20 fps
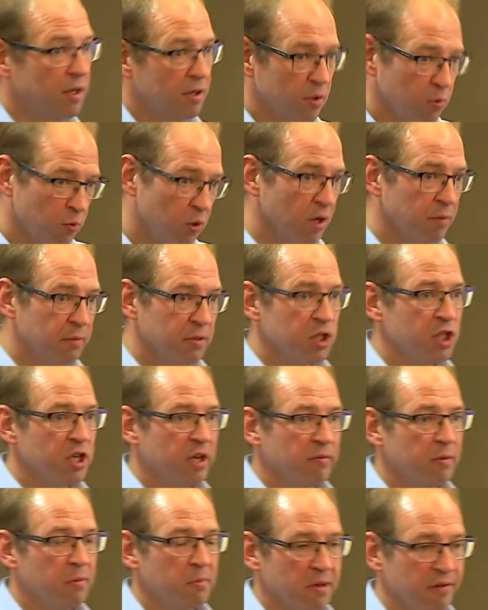the
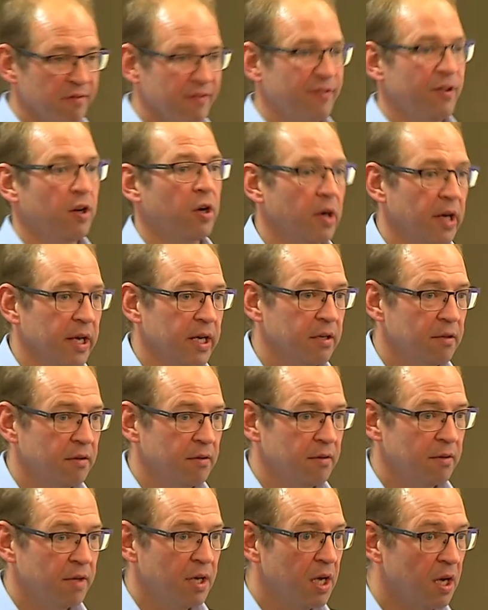workmanship had been fine
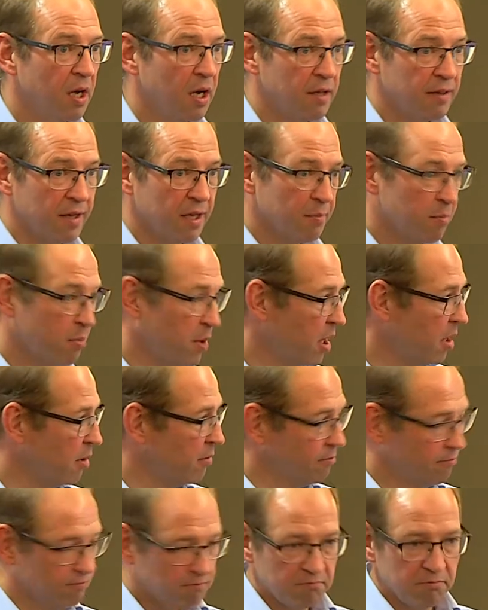and there'd
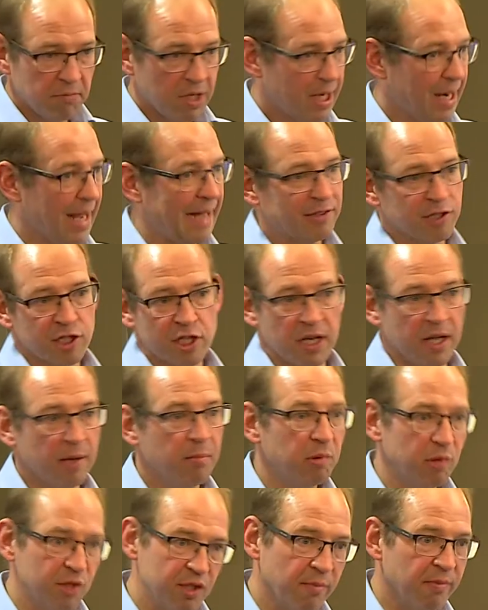been a
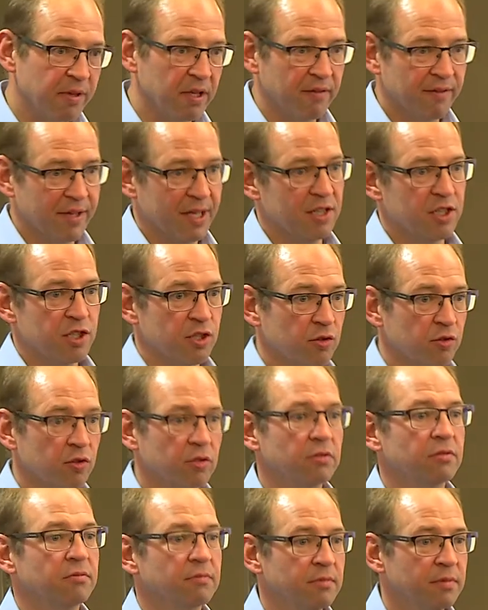landslip or something of that
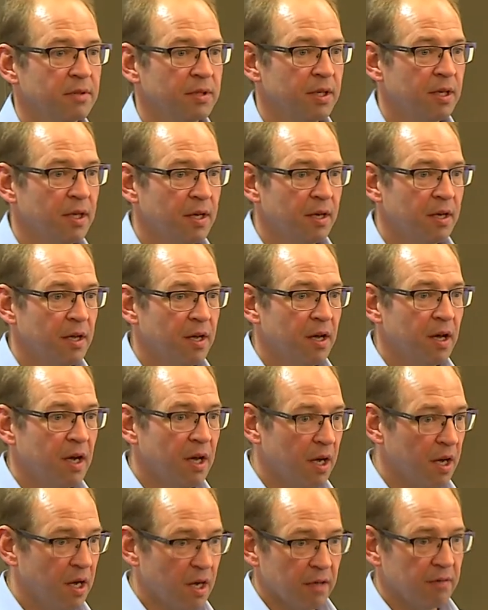sort,
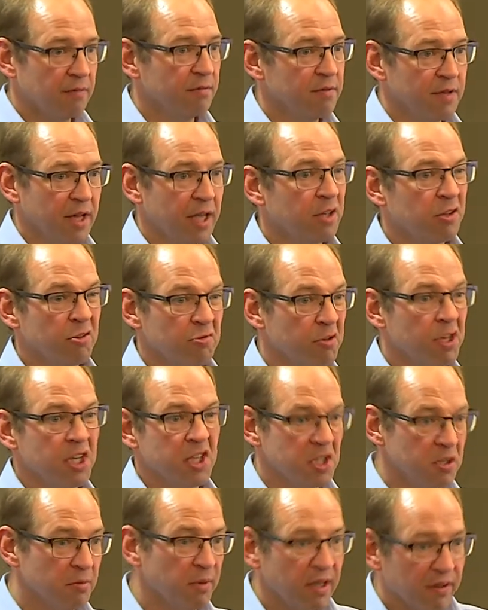and they could
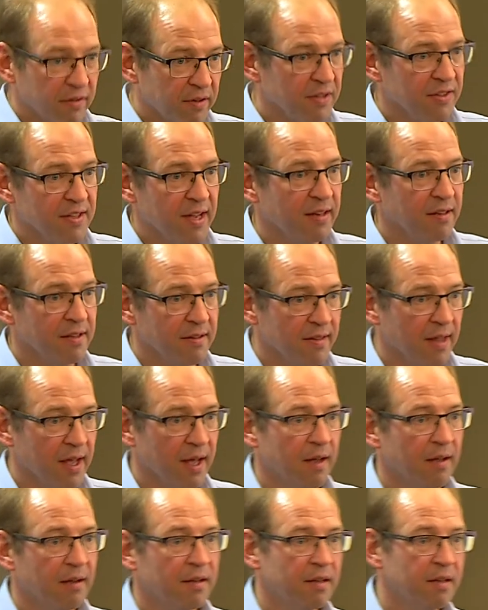reasonably have contended
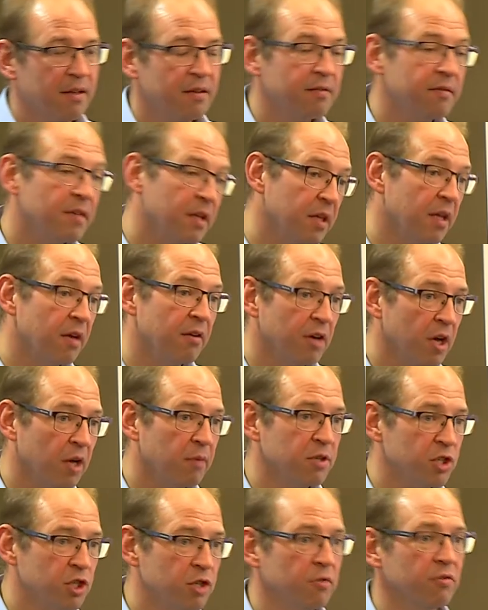that, then their
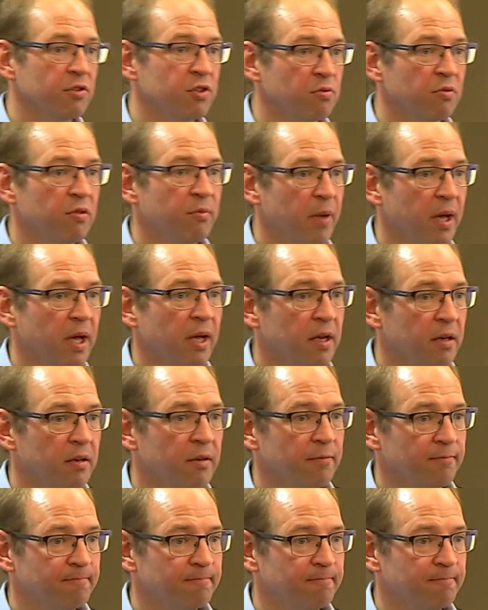home insurance would have paid.